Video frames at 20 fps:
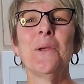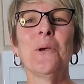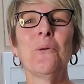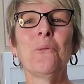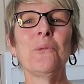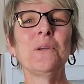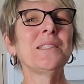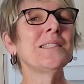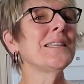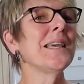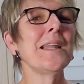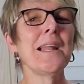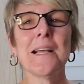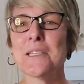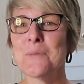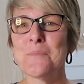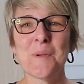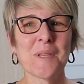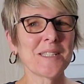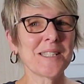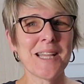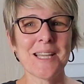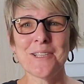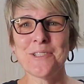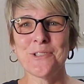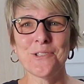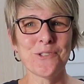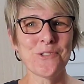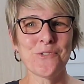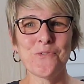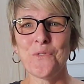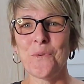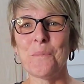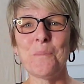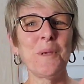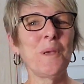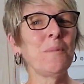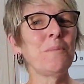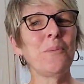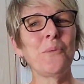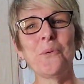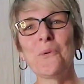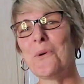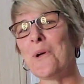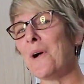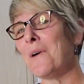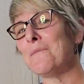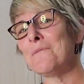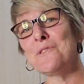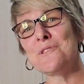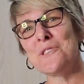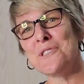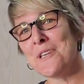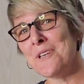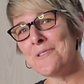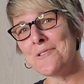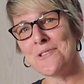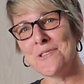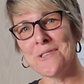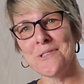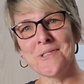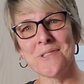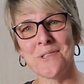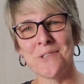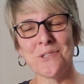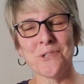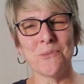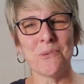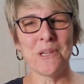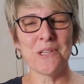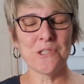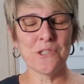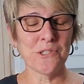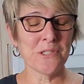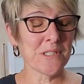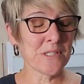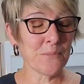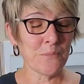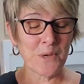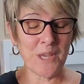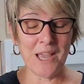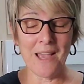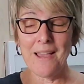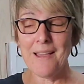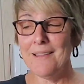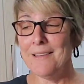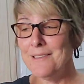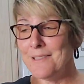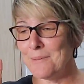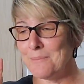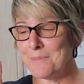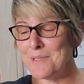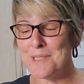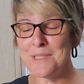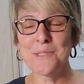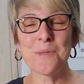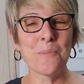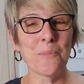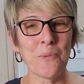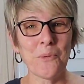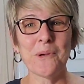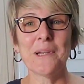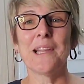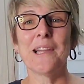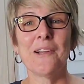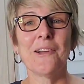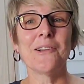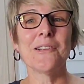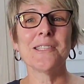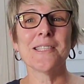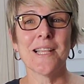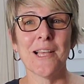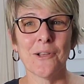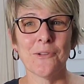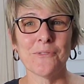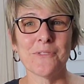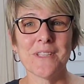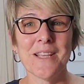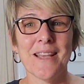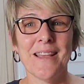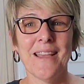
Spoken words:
We set expectations for people, conversations, situations, and we end up disappointing ourselves.